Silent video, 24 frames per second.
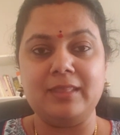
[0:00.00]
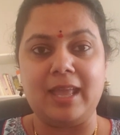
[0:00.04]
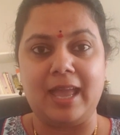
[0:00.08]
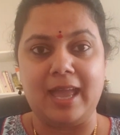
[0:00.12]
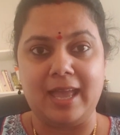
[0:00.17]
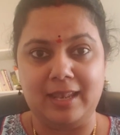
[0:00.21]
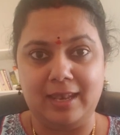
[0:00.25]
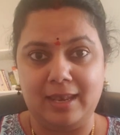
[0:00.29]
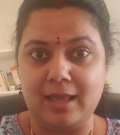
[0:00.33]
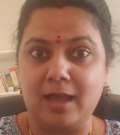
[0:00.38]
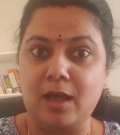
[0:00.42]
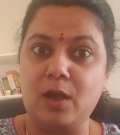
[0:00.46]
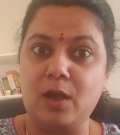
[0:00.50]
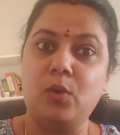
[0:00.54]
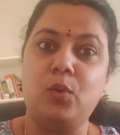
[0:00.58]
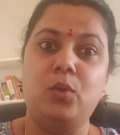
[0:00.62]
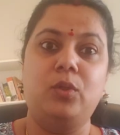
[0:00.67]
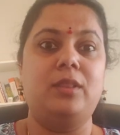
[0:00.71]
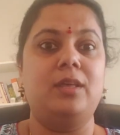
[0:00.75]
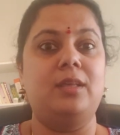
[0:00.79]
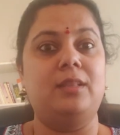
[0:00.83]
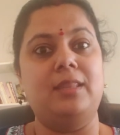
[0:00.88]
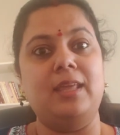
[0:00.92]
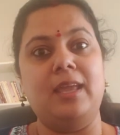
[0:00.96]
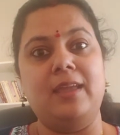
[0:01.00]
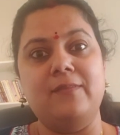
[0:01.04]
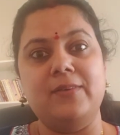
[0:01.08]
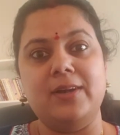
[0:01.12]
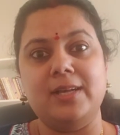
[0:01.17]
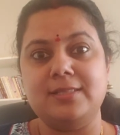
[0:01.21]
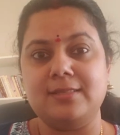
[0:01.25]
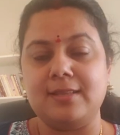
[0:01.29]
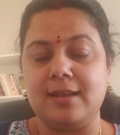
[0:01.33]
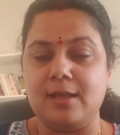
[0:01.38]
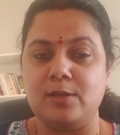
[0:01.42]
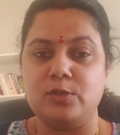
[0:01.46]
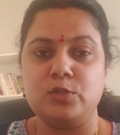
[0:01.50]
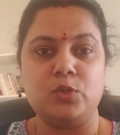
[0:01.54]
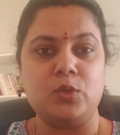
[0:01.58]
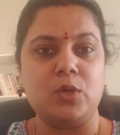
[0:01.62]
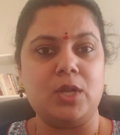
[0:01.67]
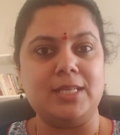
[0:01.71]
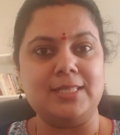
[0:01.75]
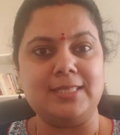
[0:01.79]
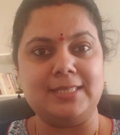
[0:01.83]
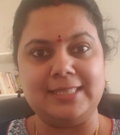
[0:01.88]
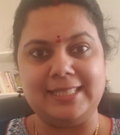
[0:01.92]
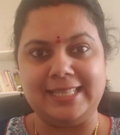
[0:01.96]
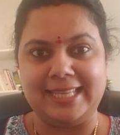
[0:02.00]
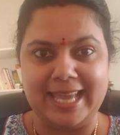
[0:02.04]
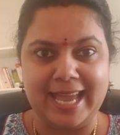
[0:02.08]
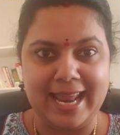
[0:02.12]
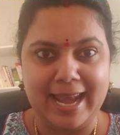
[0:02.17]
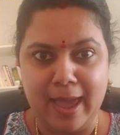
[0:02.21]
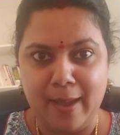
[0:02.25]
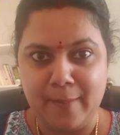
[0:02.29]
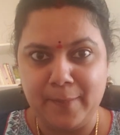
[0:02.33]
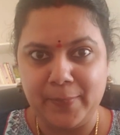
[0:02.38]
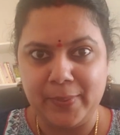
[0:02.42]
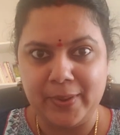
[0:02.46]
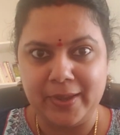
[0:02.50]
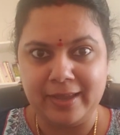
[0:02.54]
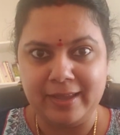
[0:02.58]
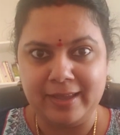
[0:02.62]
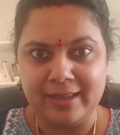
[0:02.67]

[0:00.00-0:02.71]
And now the Devas and Asuras get up.